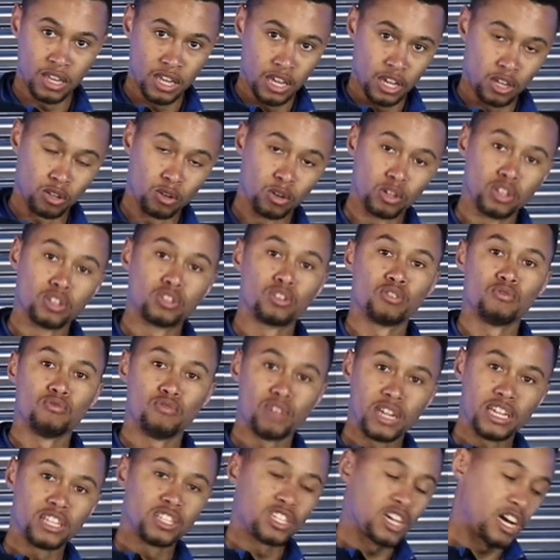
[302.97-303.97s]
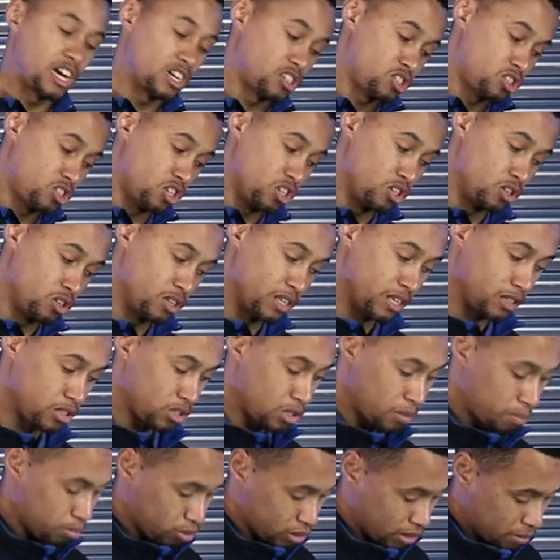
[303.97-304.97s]
In order to recharge the unit,
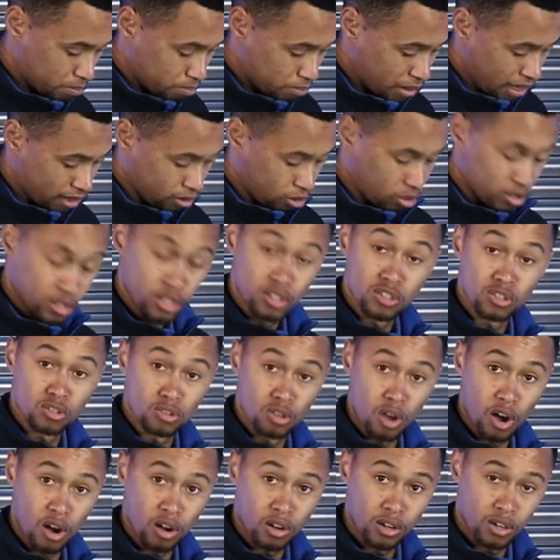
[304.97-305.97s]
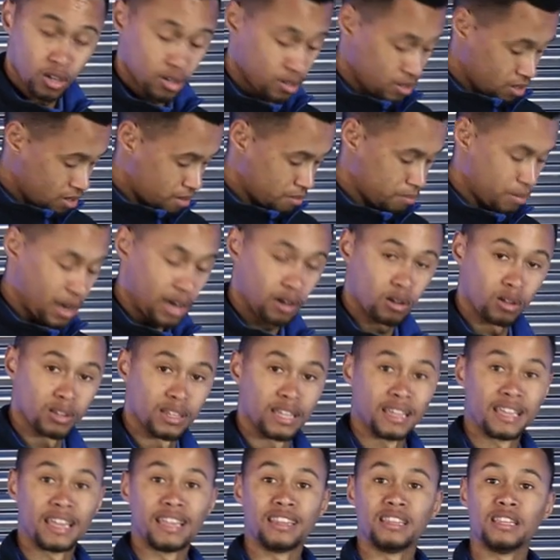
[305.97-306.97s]
you put it back on its dock, back on
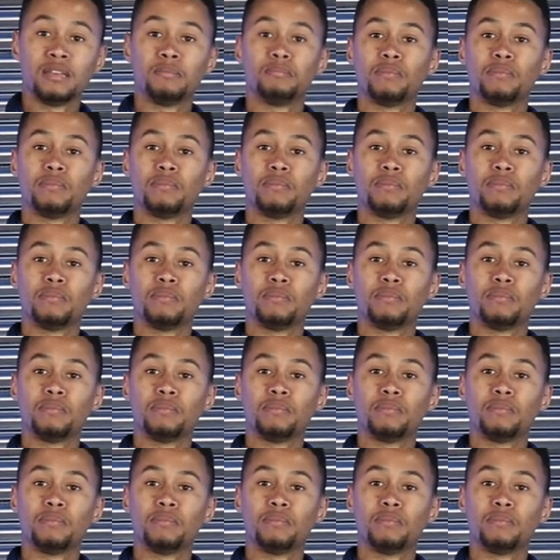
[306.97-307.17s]
the kidney